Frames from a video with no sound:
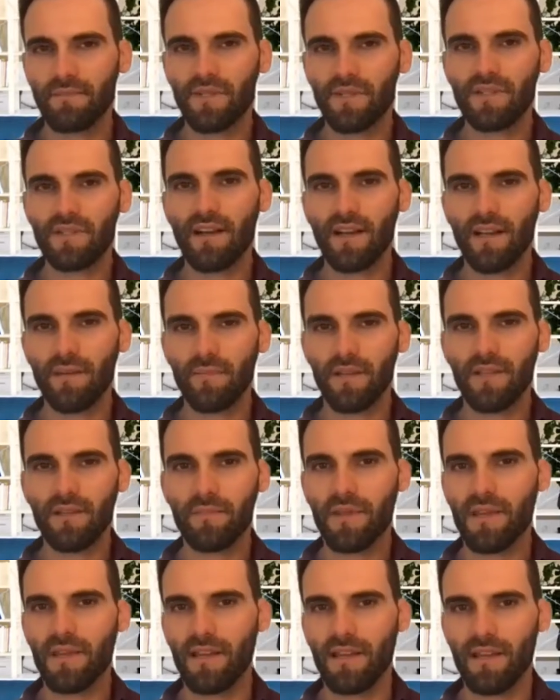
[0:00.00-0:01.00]
was talking about at the
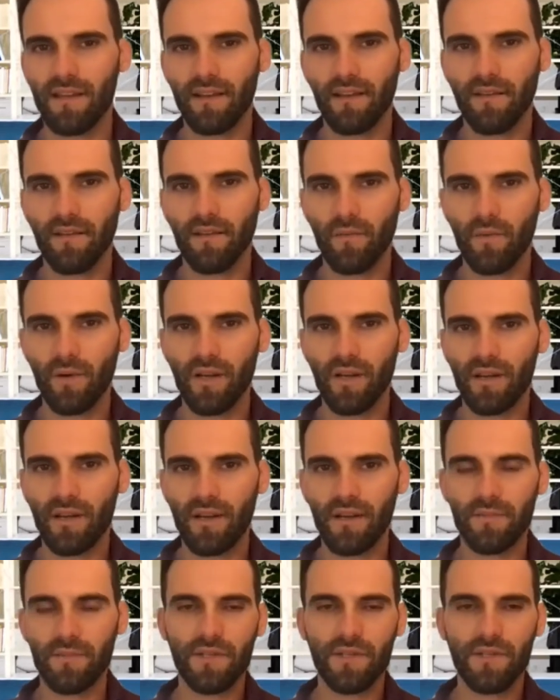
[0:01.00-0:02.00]
beginning when it
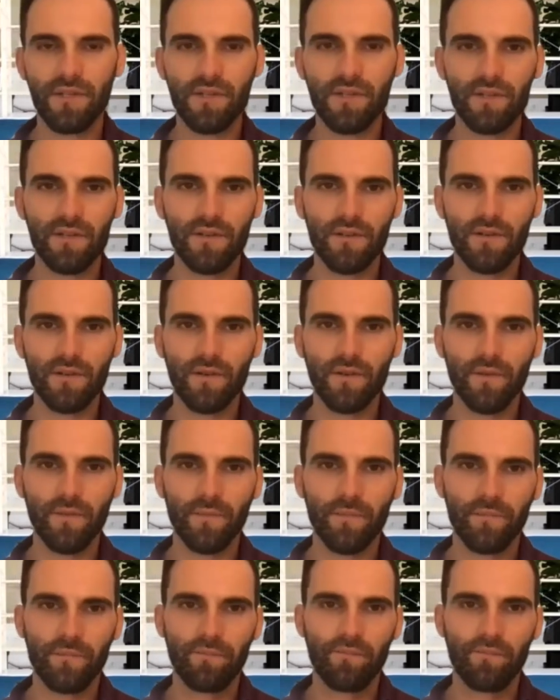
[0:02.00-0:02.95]
comes to